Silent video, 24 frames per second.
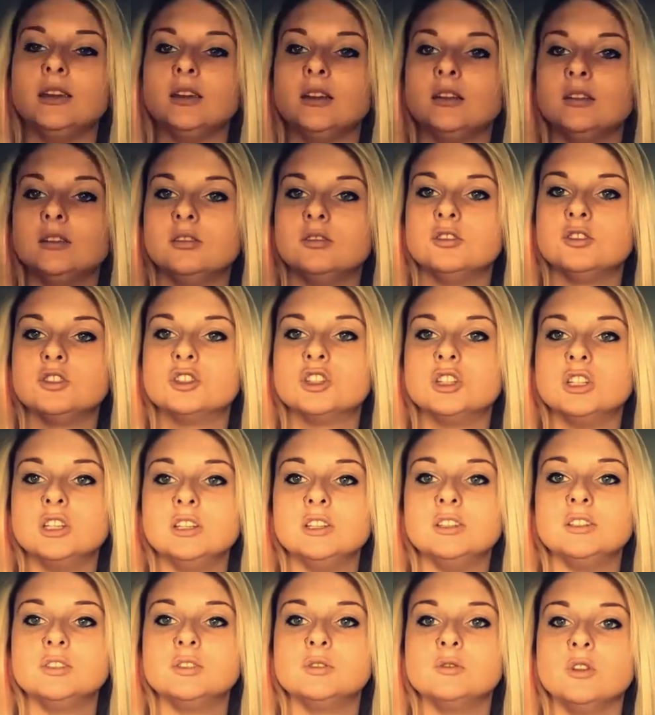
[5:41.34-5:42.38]
and
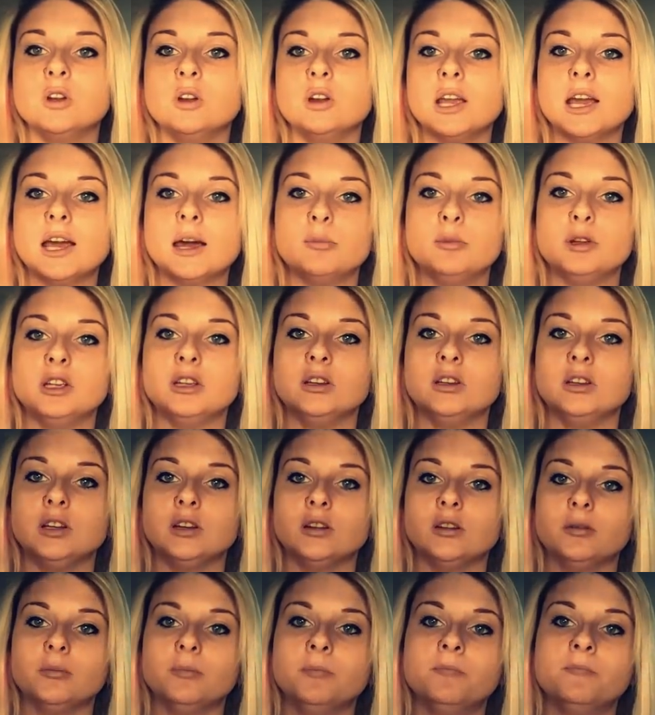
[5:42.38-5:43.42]
she's very happy in
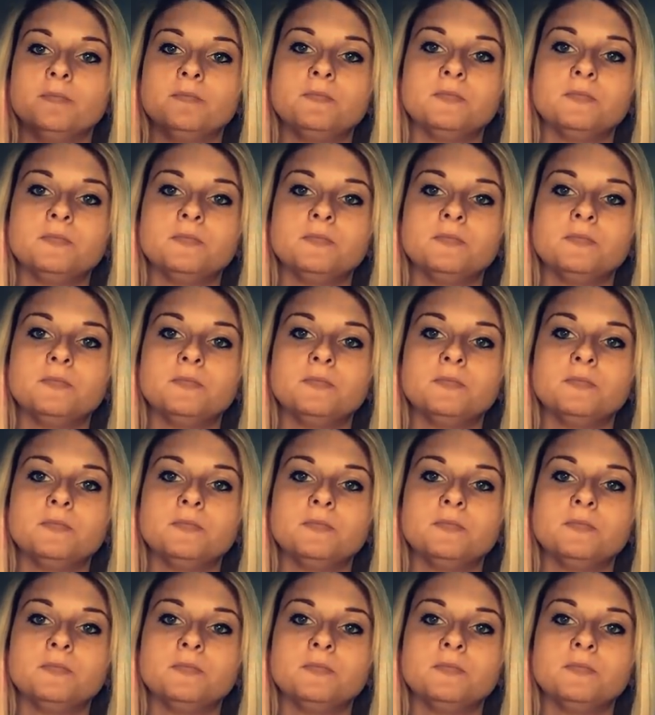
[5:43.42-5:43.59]
here.